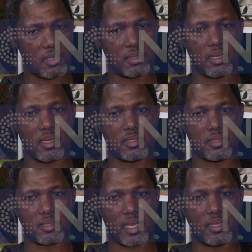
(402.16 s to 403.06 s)
and
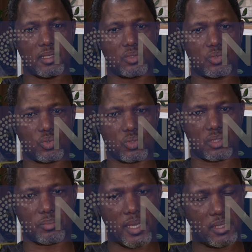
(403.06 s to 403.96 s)
decided to
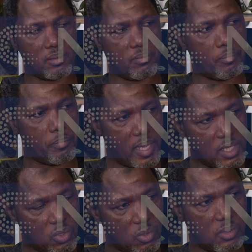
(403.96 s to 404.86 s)
suspend him
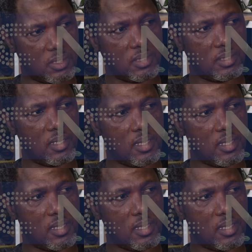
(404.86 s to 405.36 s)
based on the